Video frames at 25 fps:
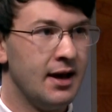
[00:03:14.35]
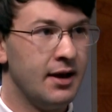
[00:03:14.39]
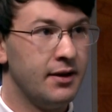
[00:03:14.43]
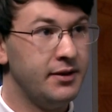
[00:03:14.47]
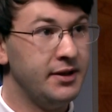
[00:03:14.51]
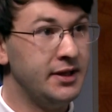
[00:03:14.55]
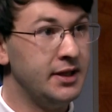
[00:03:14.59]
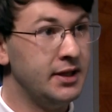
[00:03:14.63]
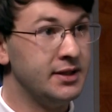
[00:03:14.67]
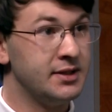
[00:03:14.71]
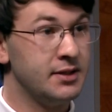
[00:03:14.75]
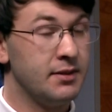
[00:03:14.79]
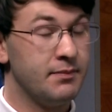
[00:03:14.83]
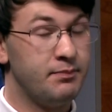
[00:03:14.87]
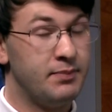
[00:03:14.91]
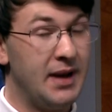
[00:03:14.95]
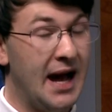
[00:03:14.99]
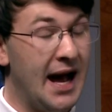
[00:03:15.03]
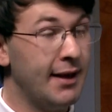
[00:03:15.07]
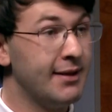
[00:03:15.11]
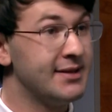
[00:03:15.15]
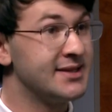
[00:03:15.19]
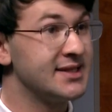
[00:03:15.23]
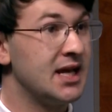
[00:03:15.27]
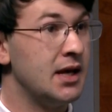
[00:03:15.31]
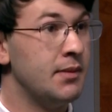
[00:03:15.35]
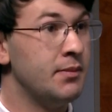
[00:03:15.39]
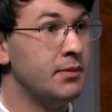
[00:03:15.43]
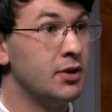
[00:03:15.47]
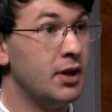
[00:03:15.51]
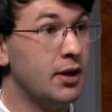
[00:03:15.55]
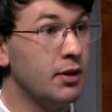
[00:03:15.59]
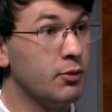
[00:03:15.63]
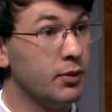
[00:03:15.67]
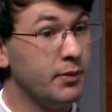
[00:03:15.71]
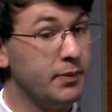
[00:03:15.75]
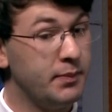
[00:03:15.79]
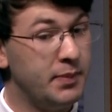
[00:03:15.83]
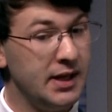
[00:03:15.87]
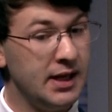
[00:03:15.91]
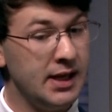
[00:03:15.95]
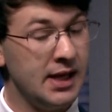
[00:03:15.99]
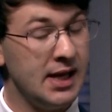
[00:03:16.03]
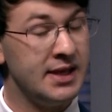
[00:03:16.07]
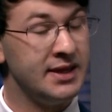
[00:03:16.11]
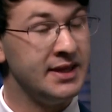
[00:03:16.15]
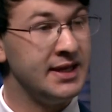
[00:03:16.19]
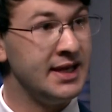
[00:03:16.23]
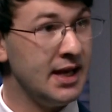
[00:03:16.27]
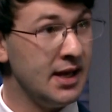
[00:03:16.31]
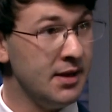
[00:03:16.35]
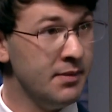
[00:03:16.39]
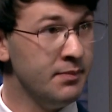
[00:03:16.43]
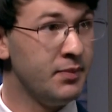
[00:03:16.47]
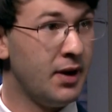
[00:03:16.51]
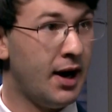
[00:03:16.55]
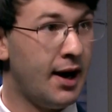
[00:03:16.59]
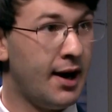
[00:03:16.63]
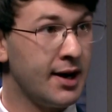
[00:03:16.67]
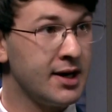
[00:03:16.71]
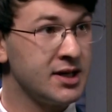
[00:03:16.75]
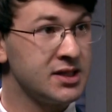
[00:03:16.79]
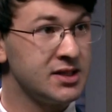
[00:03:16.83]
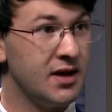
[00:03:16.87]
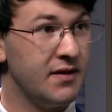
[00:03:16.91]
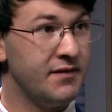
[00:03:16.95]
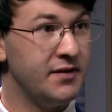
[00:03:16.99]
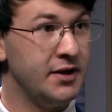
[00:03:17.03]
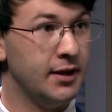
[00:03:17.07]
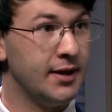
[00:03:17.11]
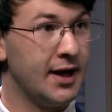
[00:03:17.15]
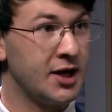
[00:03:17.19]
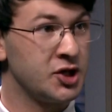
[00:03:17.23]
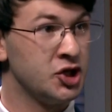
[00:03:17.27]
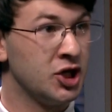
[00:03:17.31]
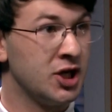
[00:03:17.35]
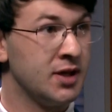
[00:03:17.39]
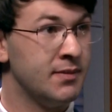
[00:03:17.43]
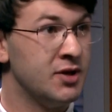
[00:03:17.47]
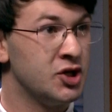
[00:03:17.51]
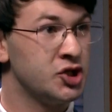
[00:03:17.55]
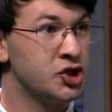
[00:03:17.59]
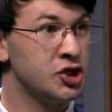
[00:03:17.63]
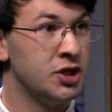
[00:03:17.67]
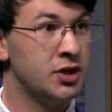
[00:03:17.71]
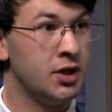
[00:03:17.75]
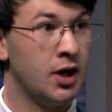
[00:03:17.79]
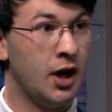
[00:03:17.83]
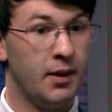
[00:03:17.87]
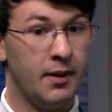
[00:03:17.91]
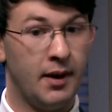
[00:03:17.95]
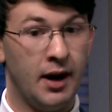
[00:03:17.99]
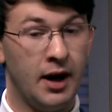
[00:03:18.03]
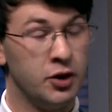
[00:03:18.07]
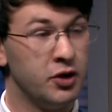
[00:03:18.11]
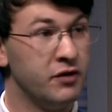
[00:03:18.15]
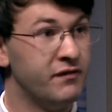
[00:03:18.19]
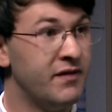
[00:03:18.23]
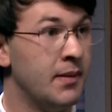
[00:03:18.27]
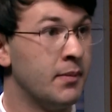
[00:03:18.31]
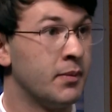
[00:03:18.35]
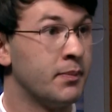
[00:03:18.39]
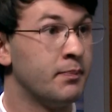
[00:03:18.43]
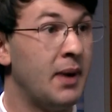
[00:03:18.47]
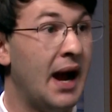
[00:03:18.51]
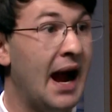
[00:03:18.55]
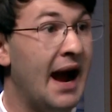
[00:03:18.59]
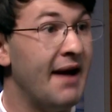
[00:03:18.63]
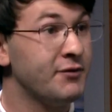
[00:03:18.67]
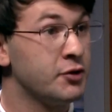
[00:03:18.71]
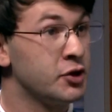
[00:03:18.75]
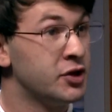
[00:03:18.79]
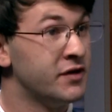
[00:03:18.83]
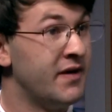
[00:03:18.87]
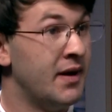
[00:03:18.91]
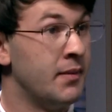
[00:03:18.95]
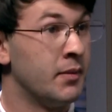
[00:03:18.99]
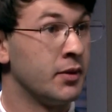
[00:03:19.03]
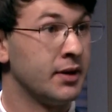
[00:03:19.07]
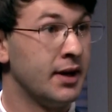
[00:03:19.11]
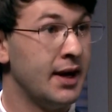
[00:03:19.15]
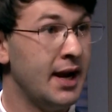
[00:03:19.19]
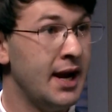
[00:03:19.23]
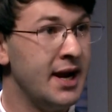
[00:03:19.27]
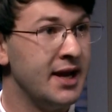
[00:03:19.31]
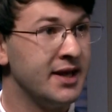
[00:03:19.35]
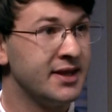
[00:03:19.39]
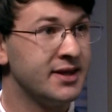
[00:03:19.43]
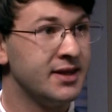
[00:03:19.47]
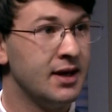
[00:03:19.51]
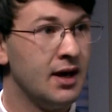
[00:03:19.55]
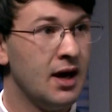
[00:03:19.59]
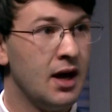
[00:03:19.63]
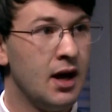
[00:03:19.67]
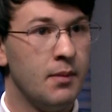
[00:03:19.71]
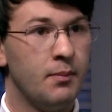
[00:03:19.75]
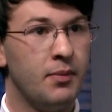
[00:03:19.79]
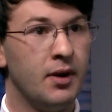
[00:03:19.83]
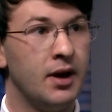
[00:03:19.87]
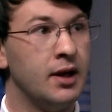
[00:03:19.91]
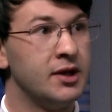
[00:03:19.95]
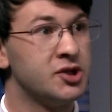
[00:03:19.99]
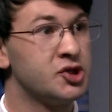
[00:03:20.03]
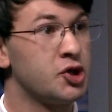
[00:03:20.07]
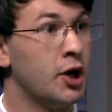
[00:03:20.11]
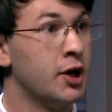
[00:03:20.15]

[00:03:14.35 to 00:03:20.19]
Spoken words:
The ballots can be in the inbox of the Election Commission on after November 8th, but